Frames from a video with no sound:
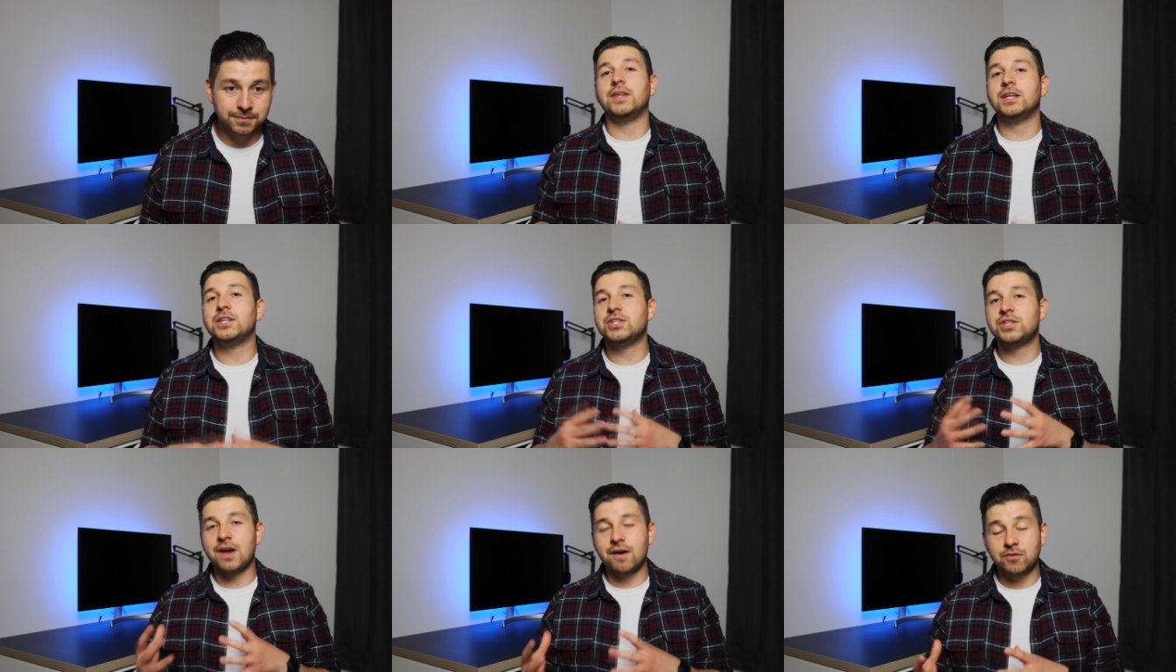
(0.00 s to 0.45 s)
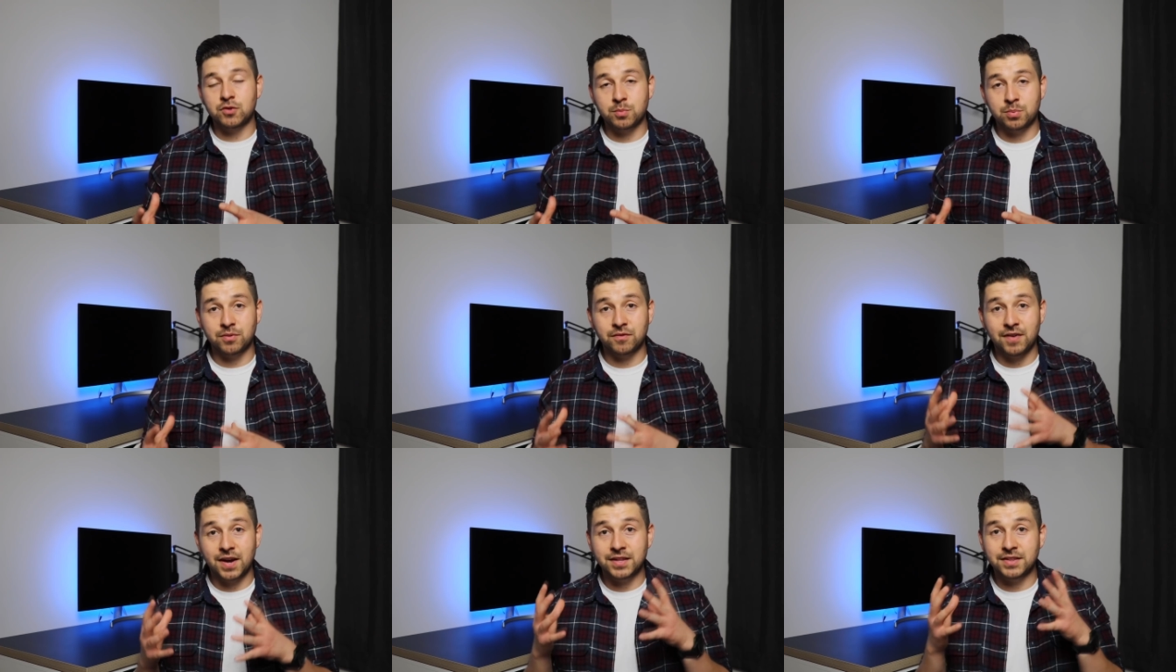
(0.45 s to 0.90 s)
They just have to
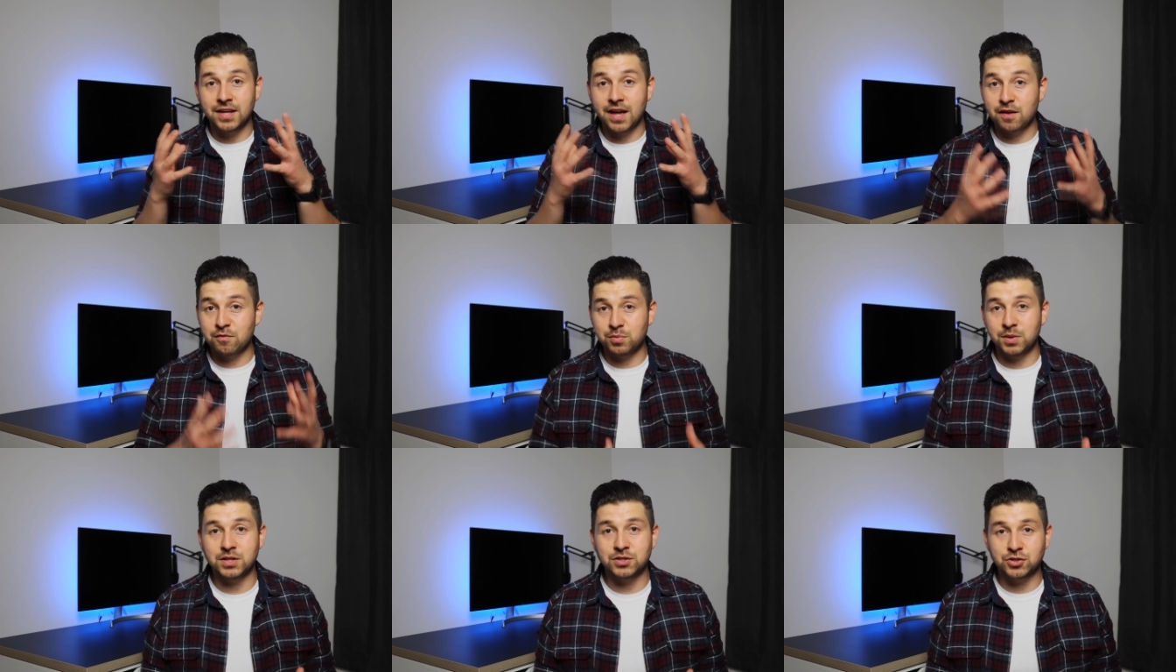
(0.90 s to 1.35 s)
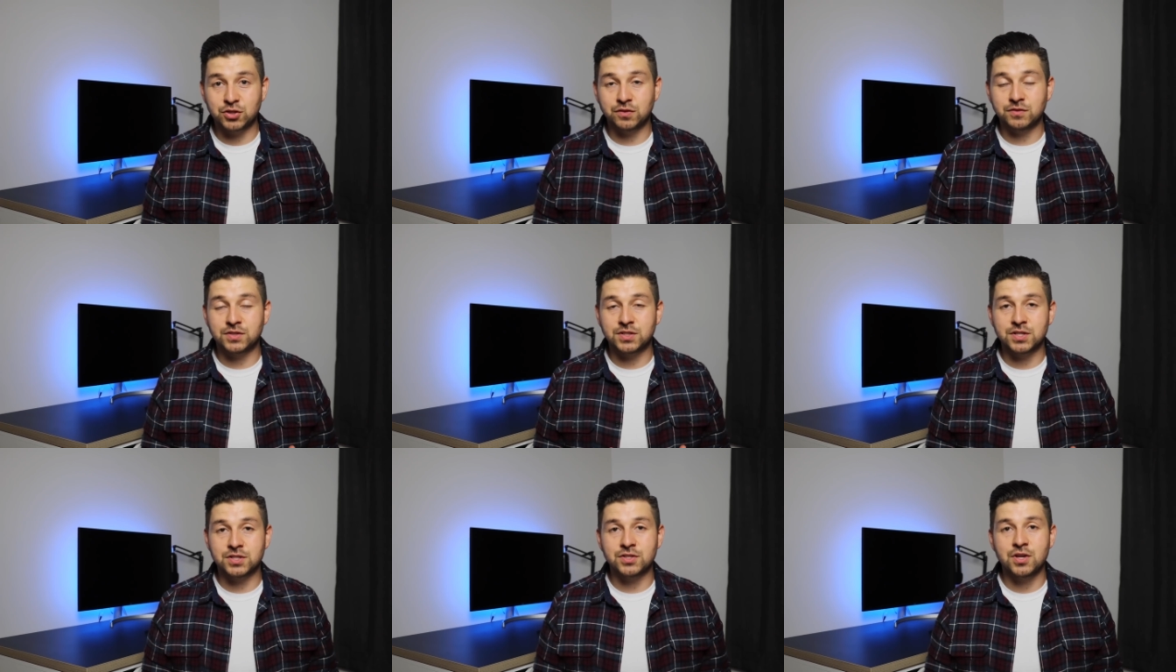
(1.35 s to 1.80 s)
provide the FBA
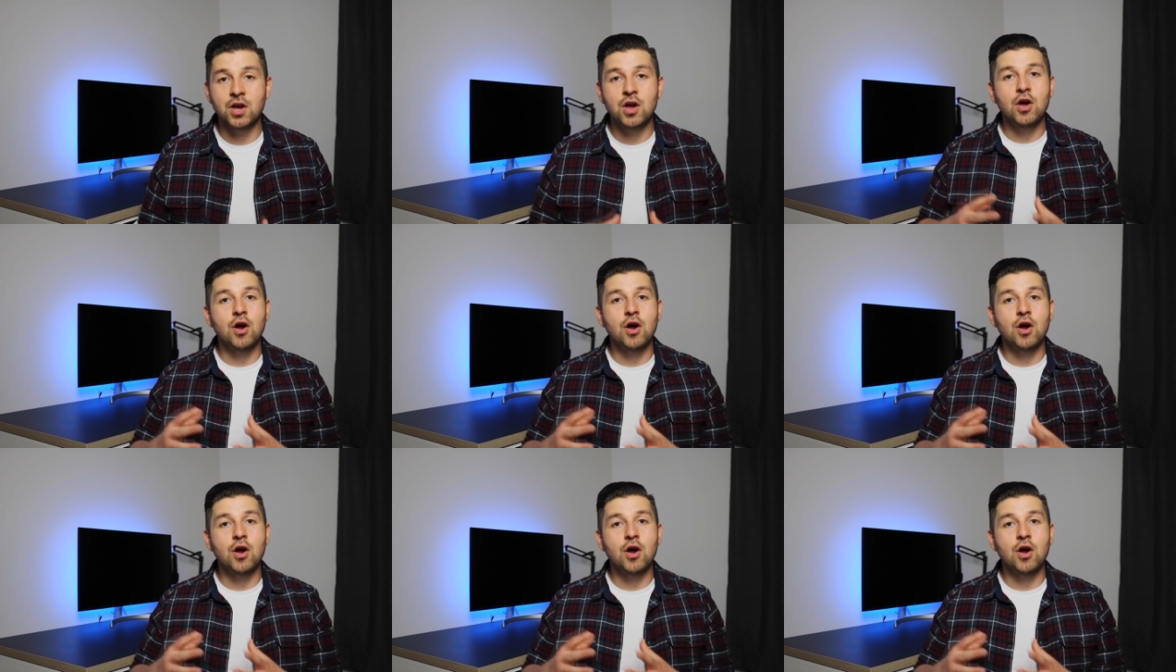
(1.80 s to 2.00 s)
services